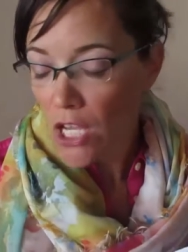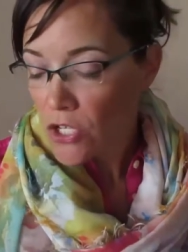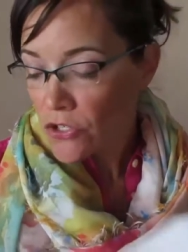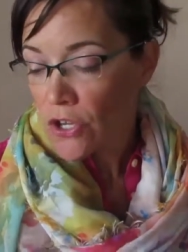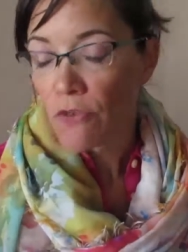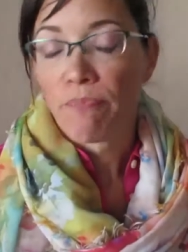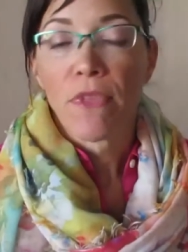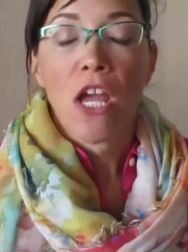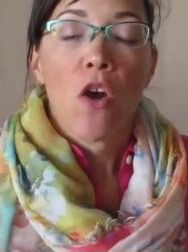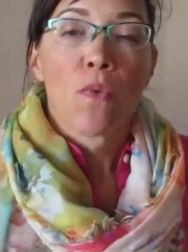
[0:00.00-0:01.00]
So
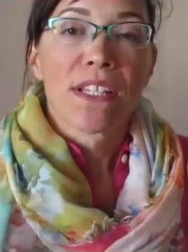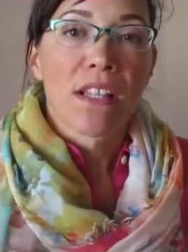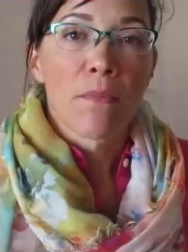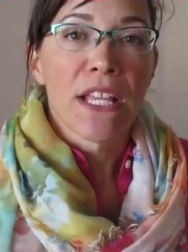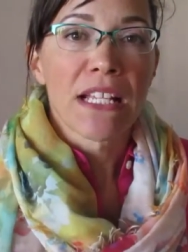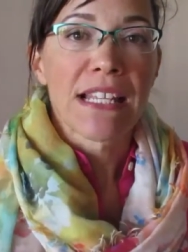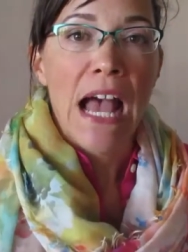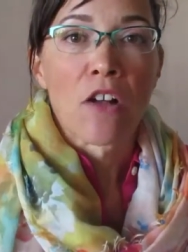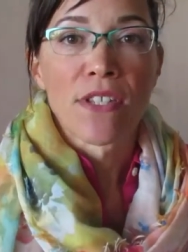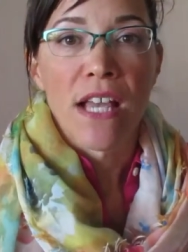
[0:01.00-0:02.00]
when something is
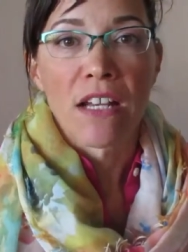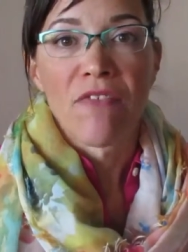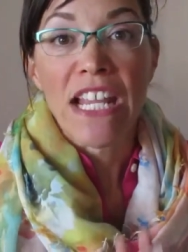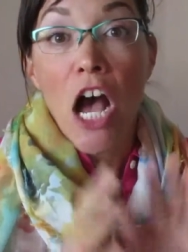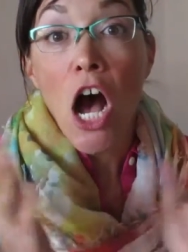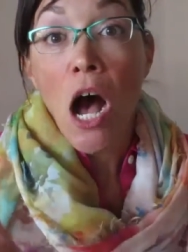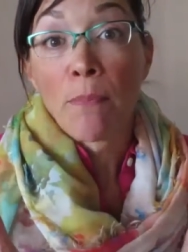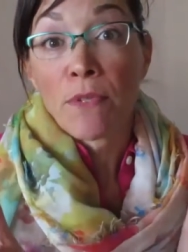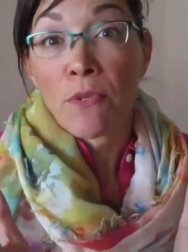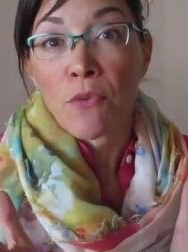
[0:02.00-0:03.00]
outside of the
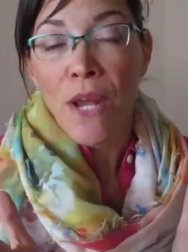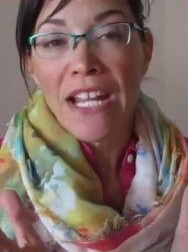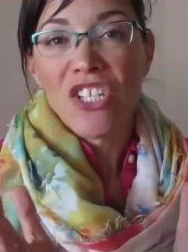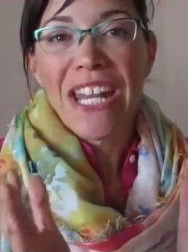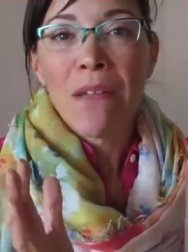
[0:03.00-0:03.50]
optimal range,